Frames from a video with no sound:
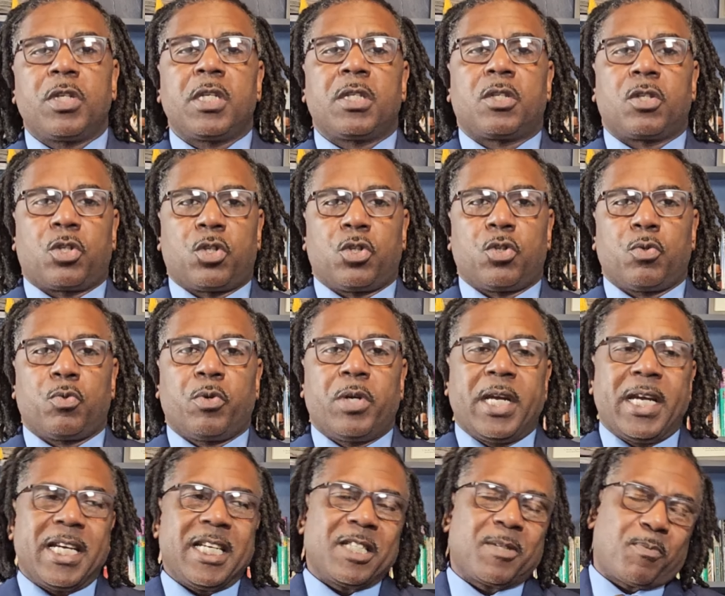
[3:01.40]
need to do
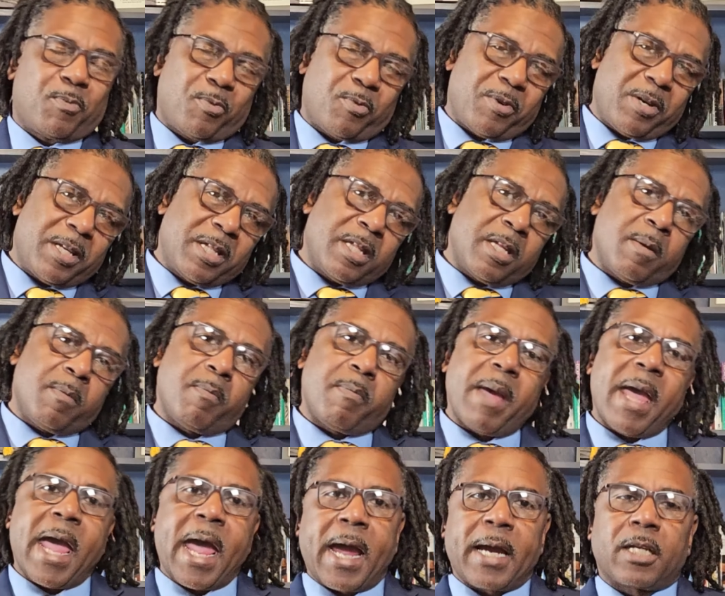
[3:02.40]
is bring them
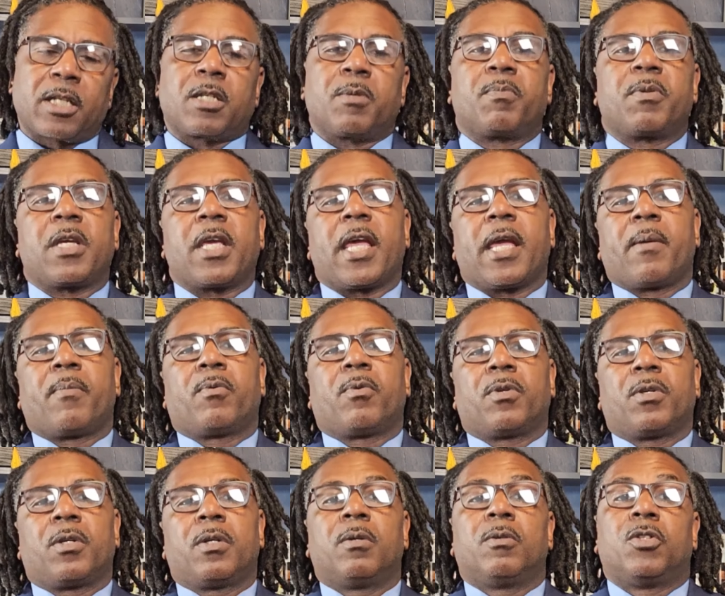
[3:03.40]
back to be able
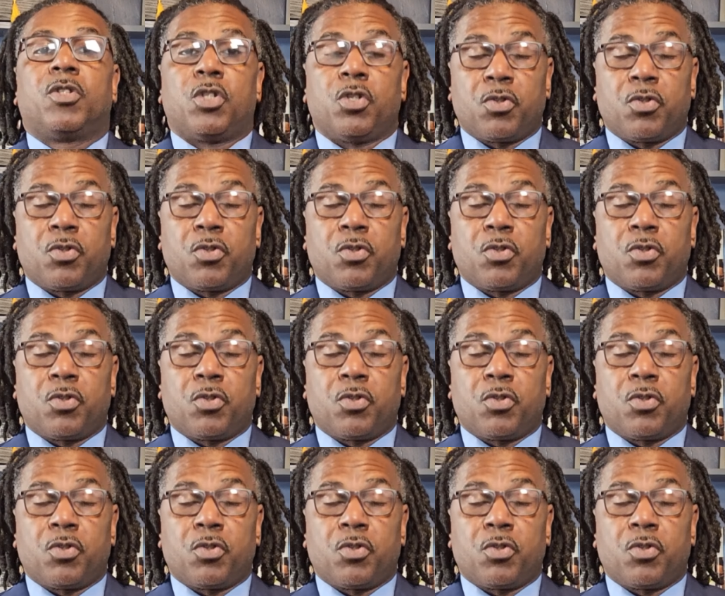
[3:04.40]
to